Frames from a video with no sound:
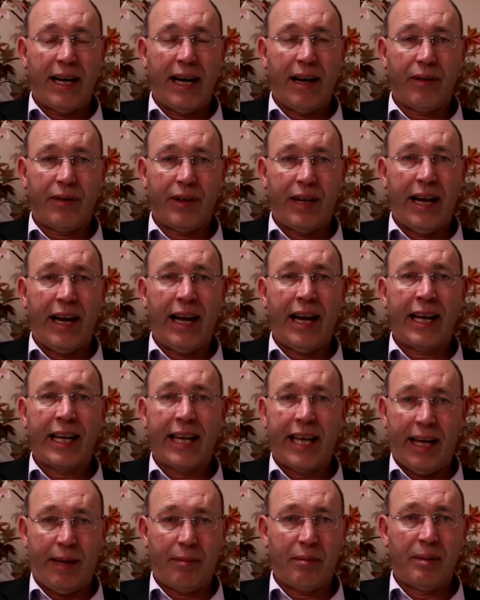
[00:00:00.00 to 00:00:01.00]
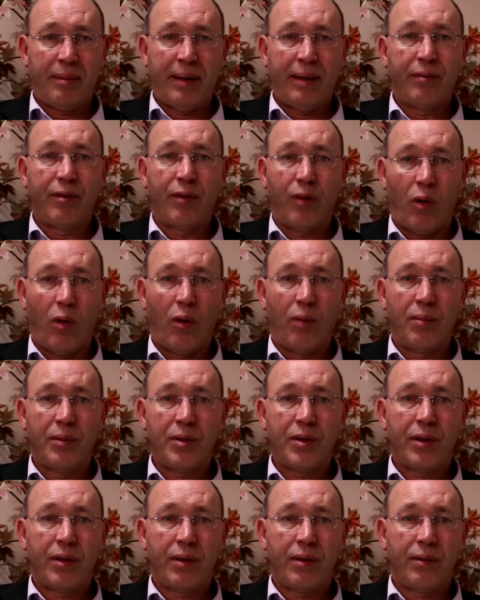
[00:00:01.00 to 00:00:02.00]
out there and keep them
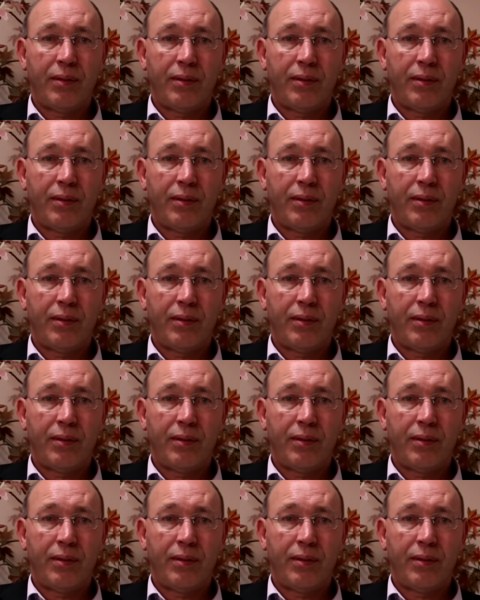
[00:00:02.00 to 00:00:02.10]
informed.